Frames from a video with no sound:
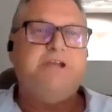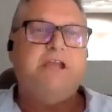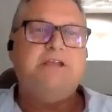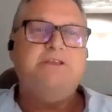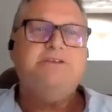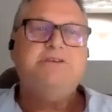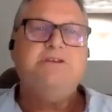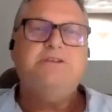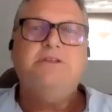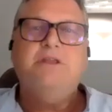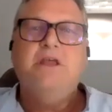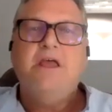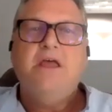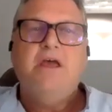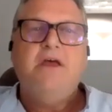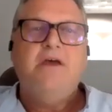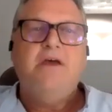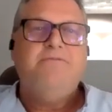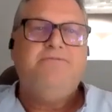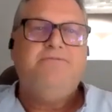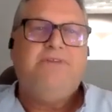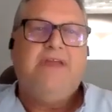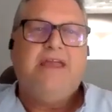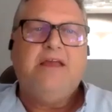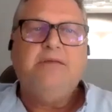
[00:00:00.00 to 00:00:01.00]
We're changing
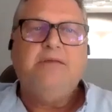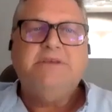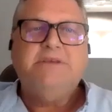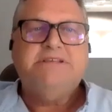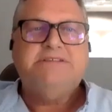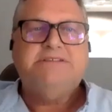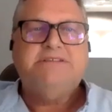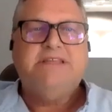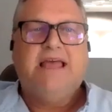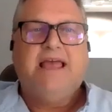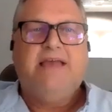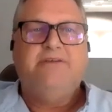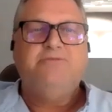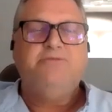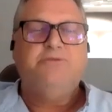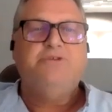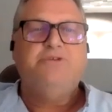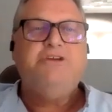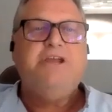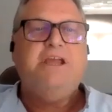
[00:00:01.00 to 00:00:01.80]
families' lives.